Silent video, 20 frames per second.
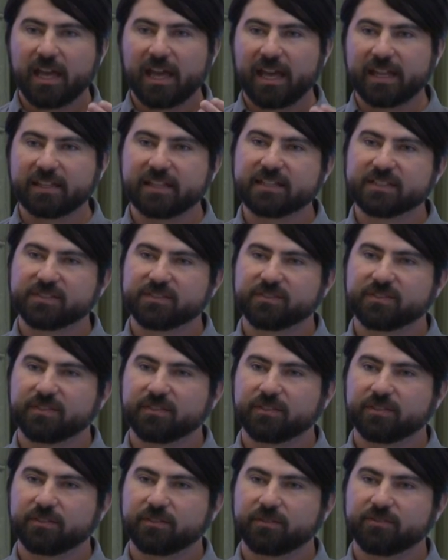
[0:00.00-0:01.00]
and these
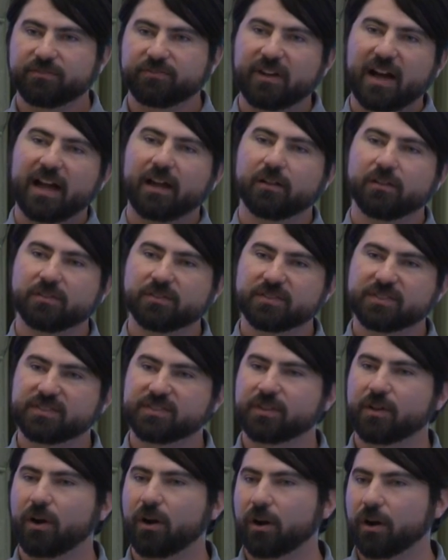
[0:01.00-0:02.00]

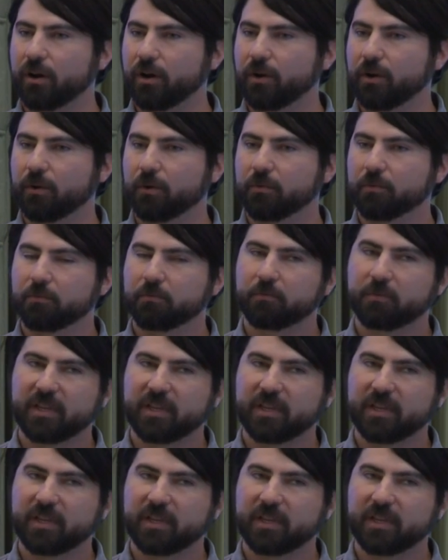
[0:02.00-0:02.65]
files are